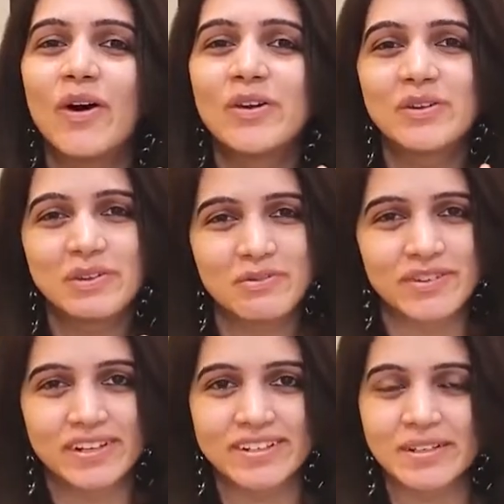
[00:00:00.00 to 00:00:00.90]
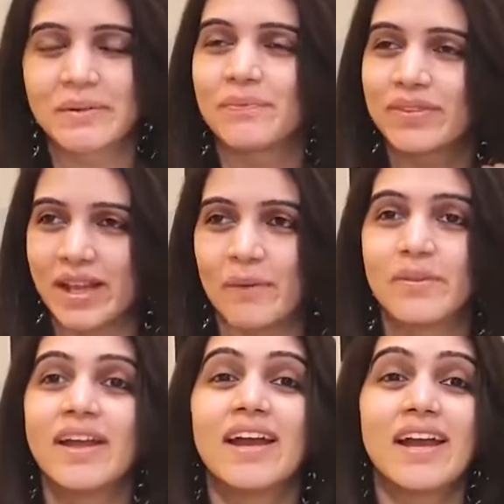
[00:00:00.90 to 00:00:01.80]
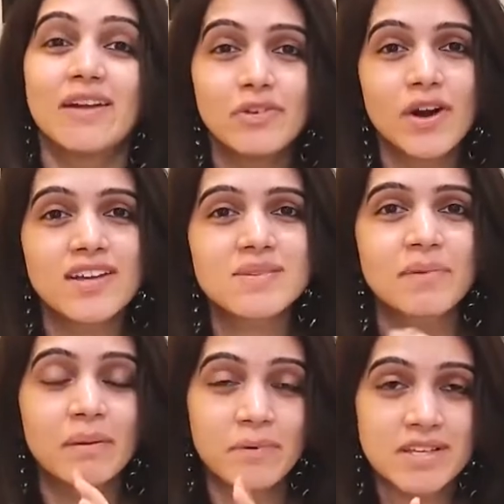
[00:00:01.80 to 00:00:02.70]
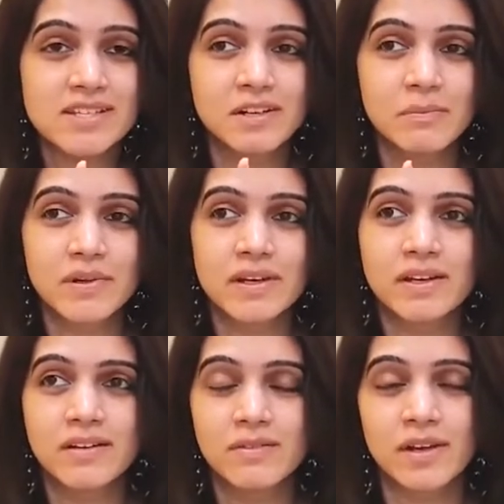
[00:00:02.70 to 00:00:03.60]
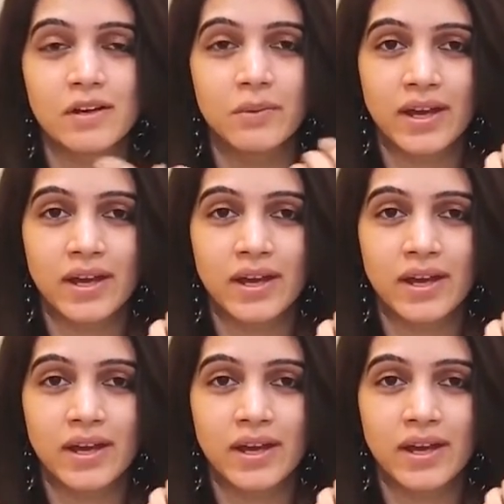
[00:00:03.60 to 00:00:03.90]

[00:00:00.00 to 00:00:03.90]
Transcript: on to the feet. Now, if you ask my personal opinion, when you're